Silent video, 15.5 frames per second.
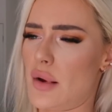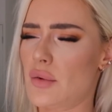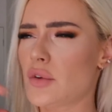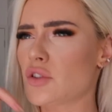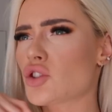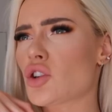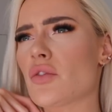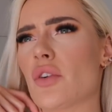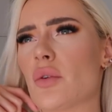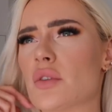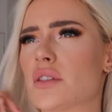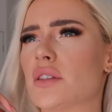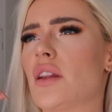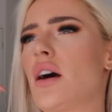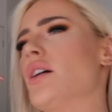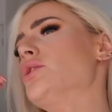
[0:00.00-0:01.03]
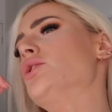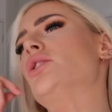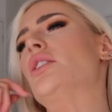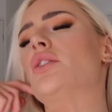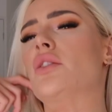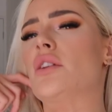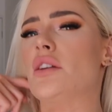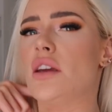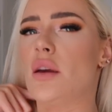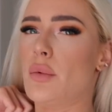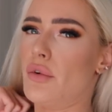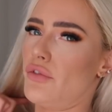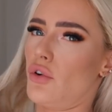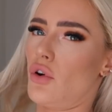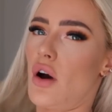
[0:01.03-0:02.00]
I'm not sure if it was last year or the year
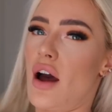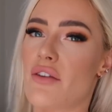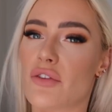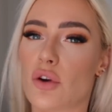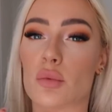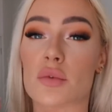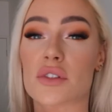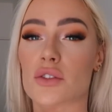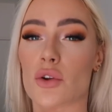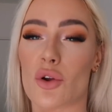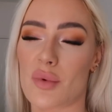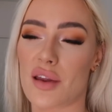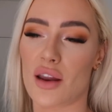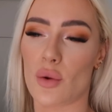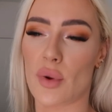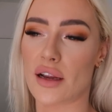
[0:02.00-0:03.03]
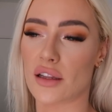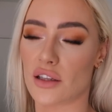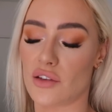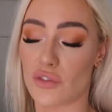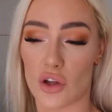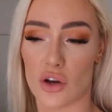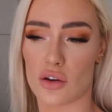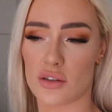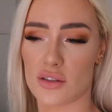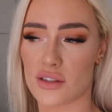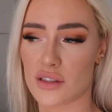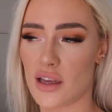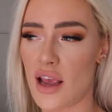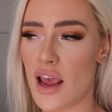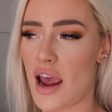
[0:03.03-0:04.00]
before, I filmed so many weekly
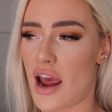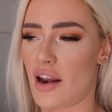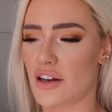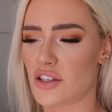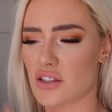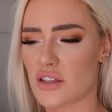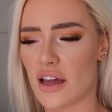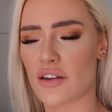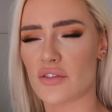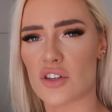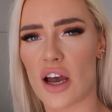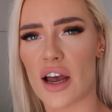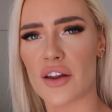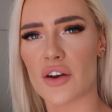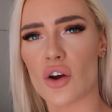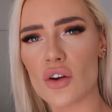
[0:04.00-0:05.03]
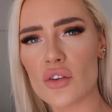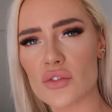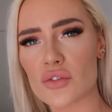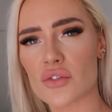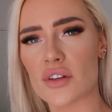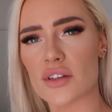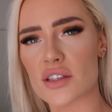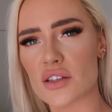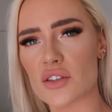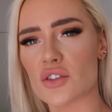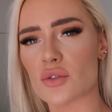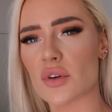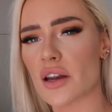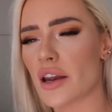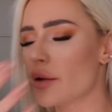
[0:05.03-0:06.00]
vlogs and I just kind of died off and didn't
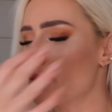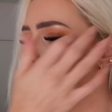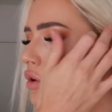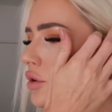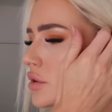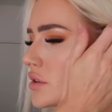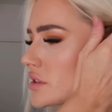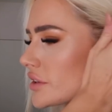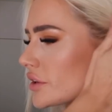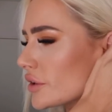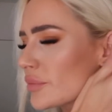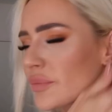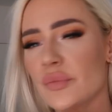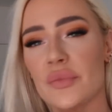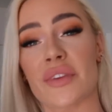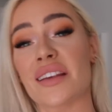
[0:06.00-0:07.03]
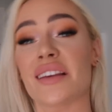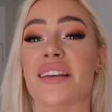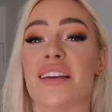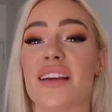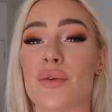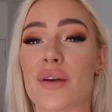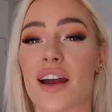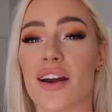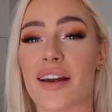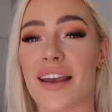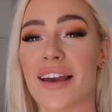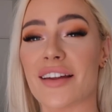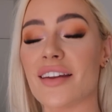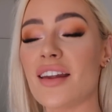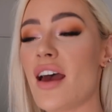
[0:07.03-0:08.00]
do it anymore, so here we are
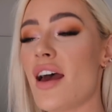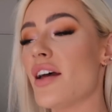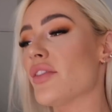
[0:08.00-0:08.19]
again.